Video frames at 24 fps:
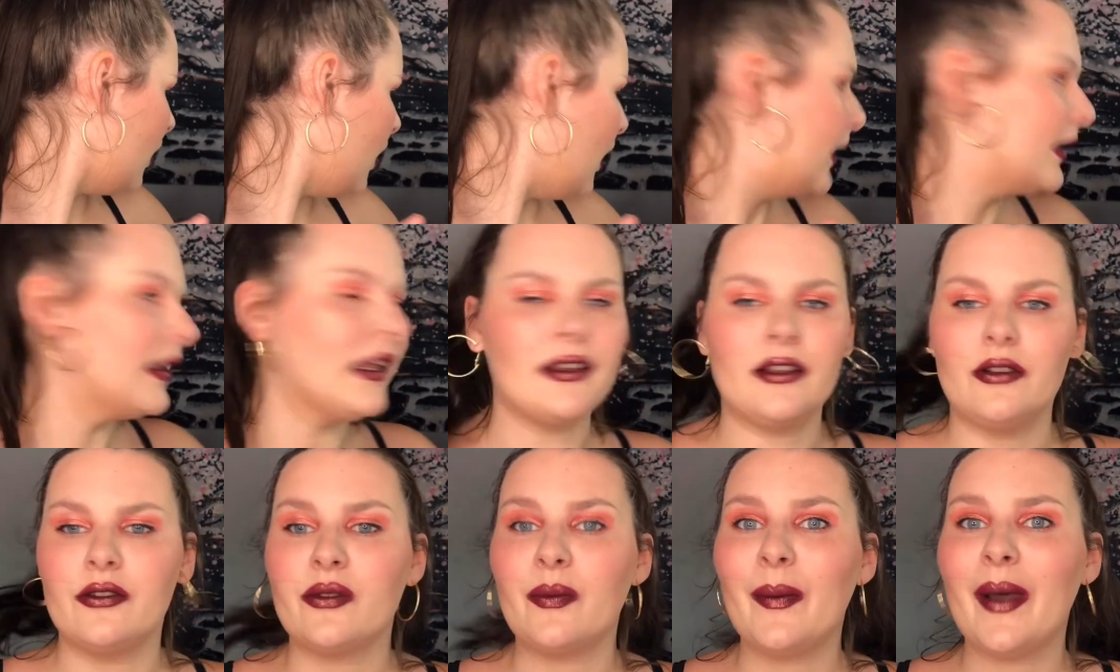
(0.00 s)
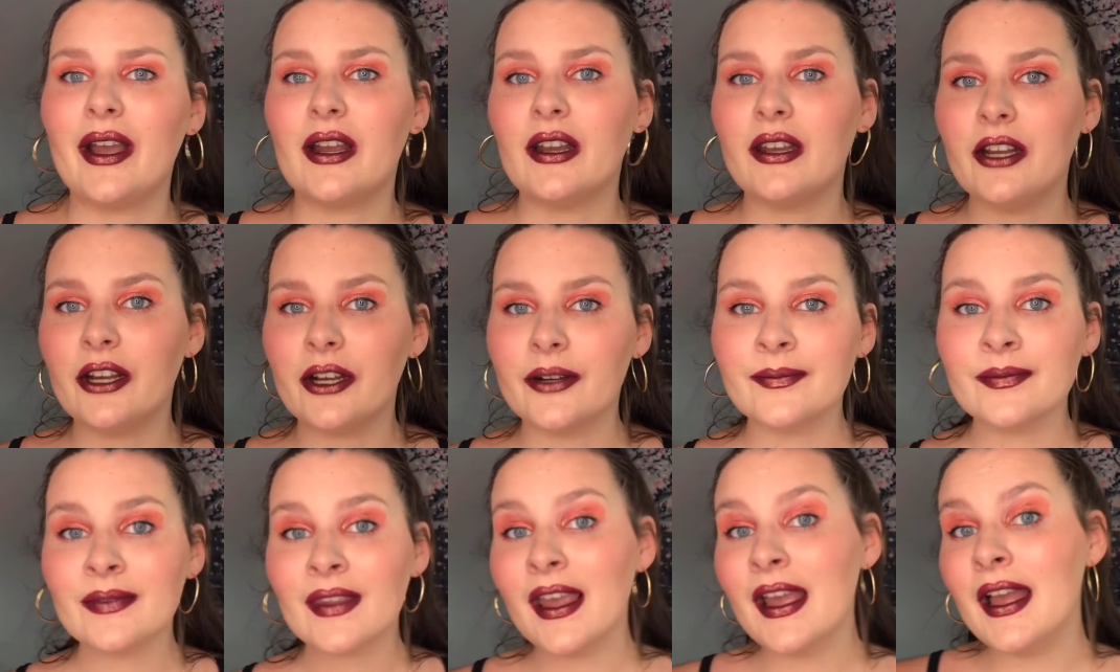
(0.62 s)
I thought there was a bug in
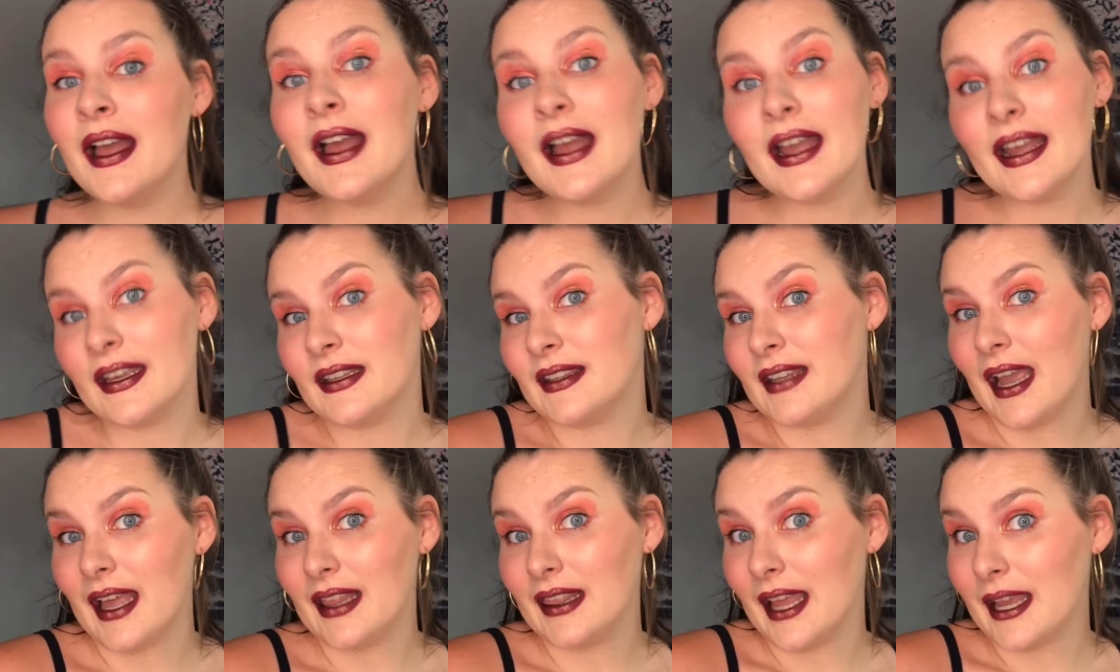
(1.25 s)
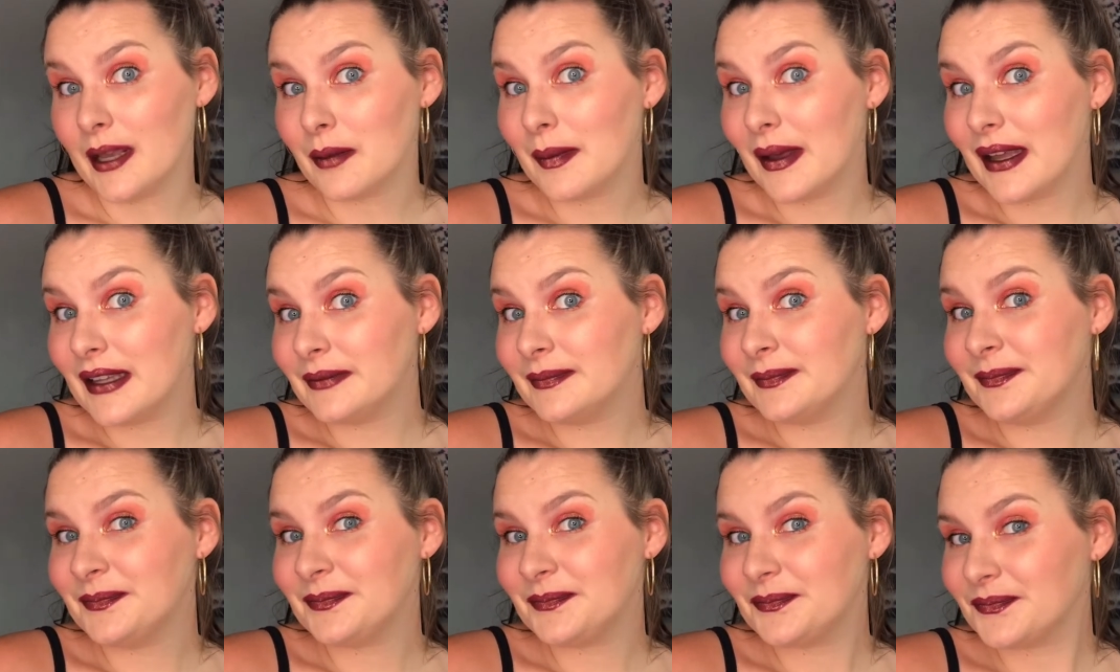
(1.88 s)
here. Hit that like
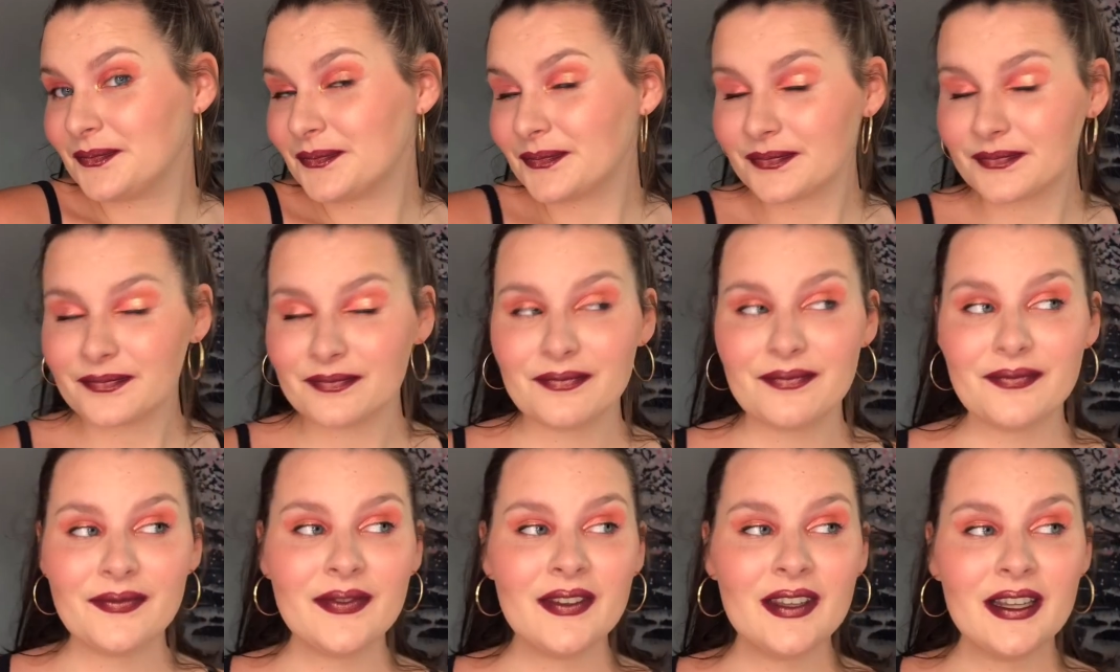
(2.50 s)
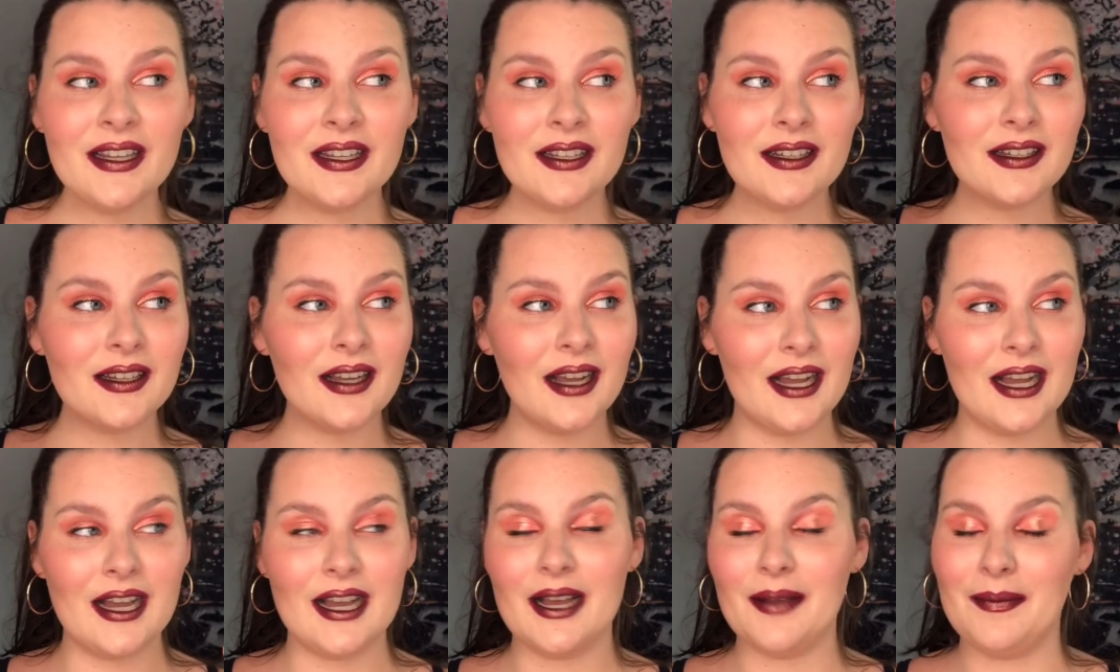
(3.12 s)
button,
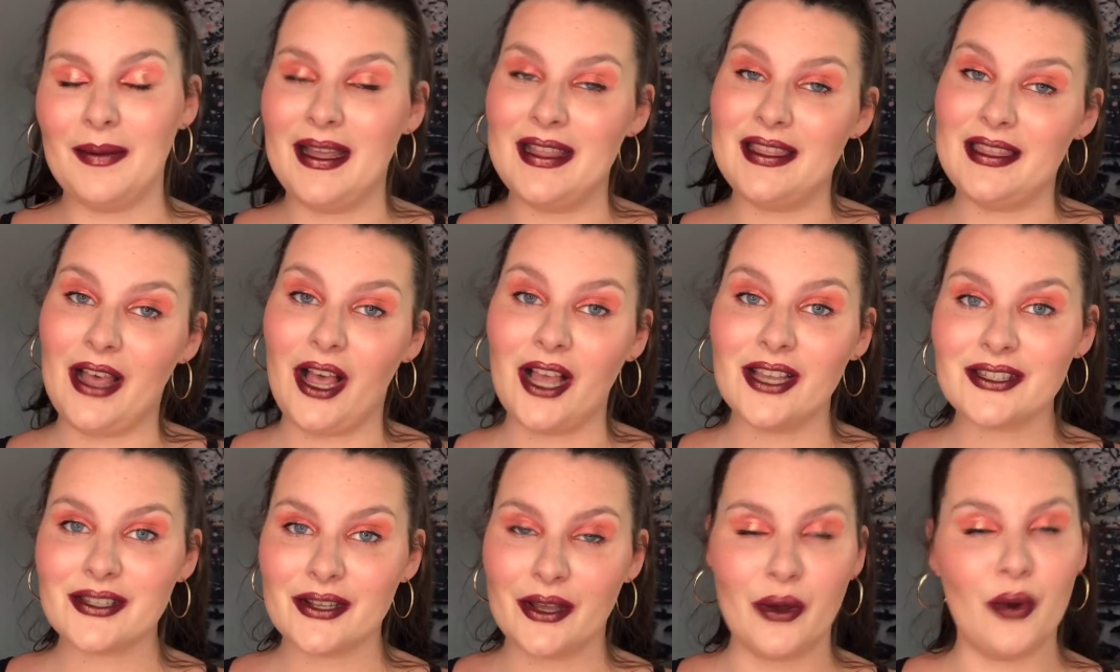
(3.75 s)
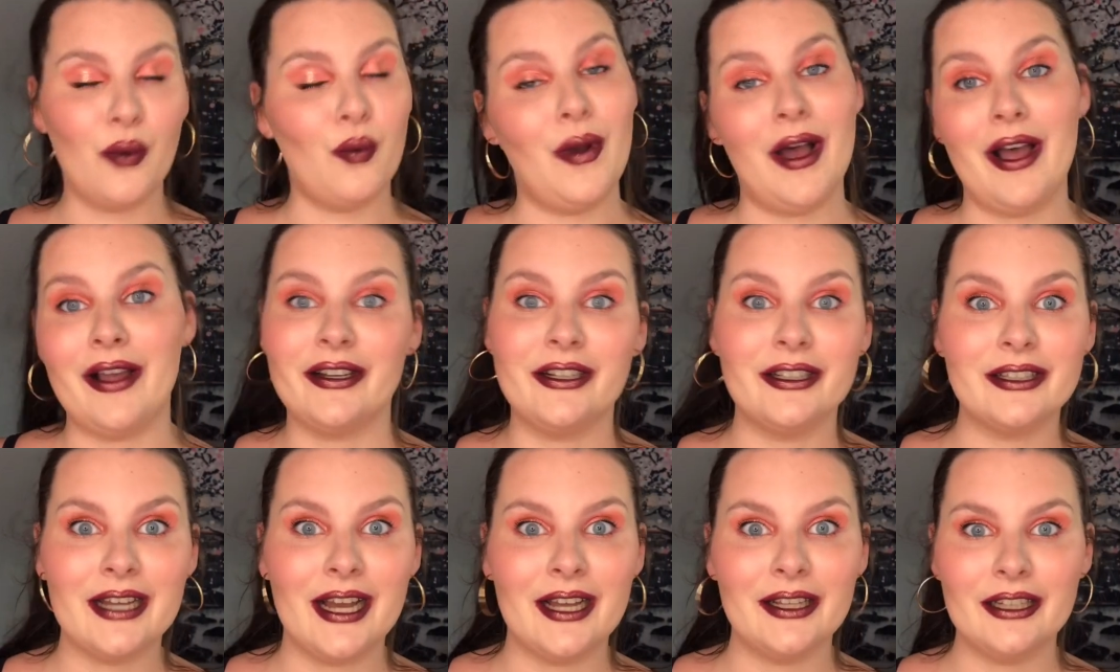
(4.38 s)
um, and also while
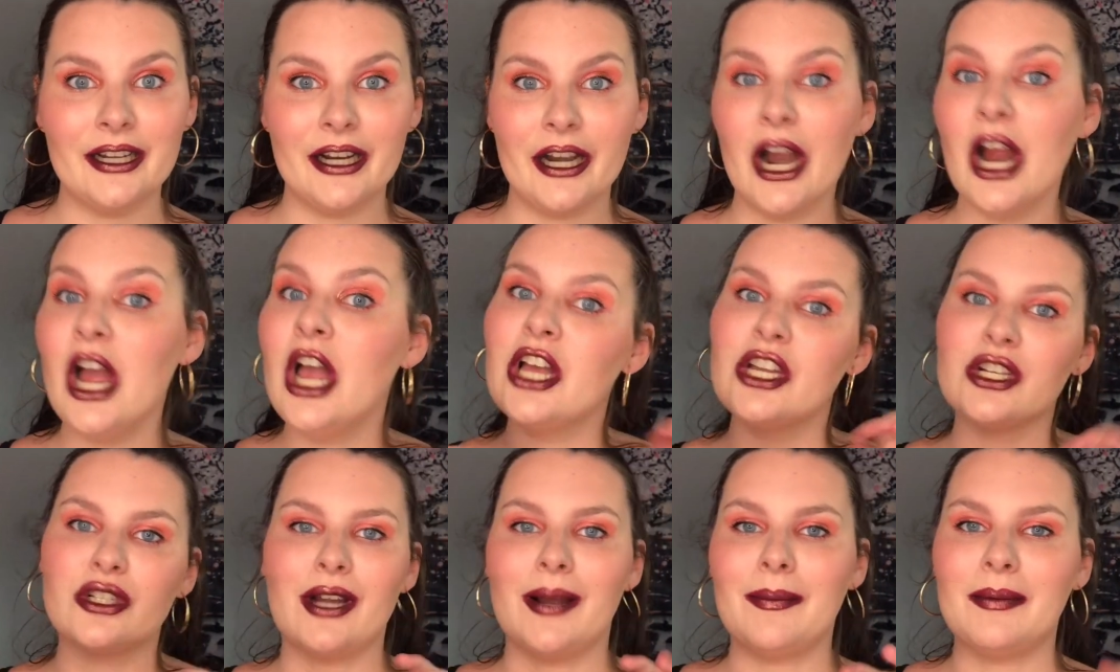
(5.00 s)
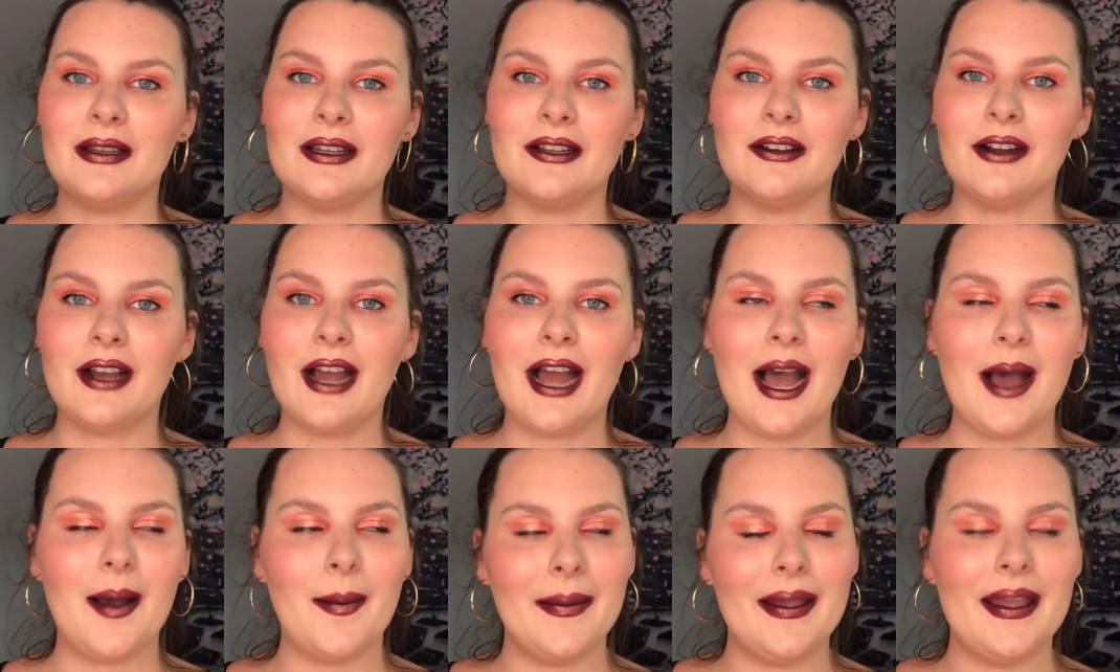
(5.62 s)
you're down there, drop a little
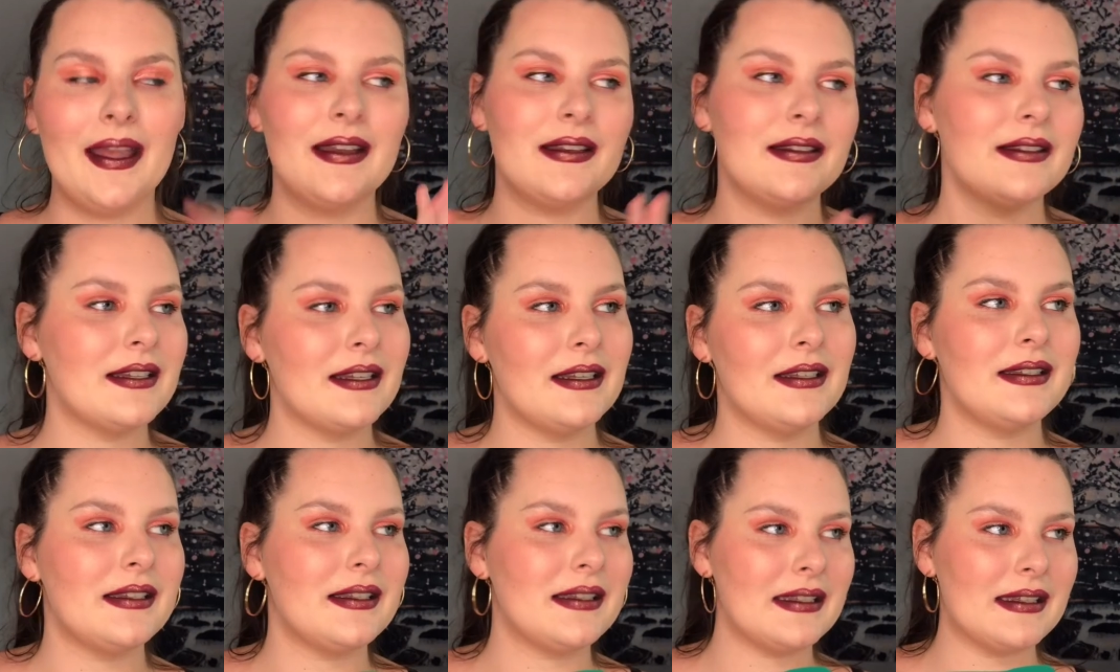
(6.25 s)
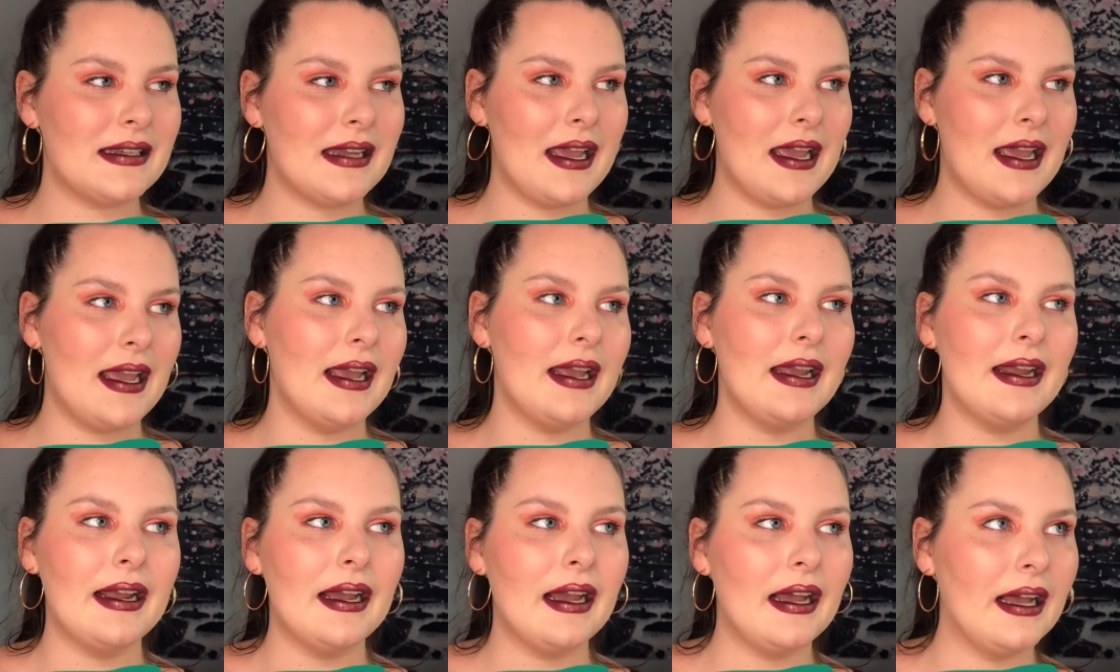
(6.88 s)
comment and
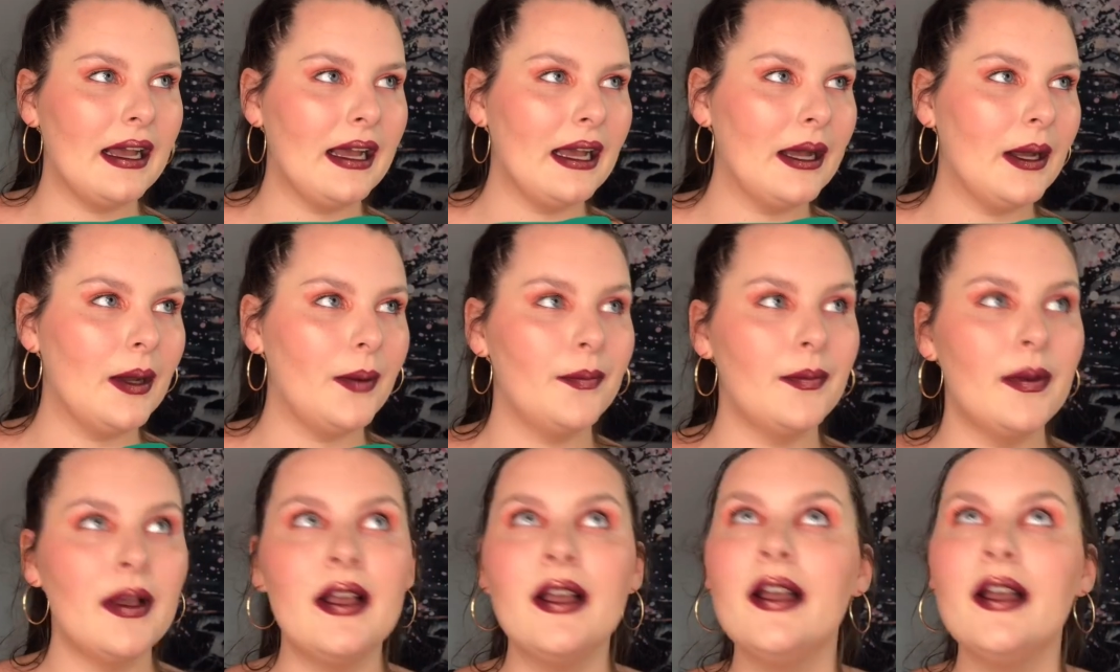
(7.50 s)
say, um,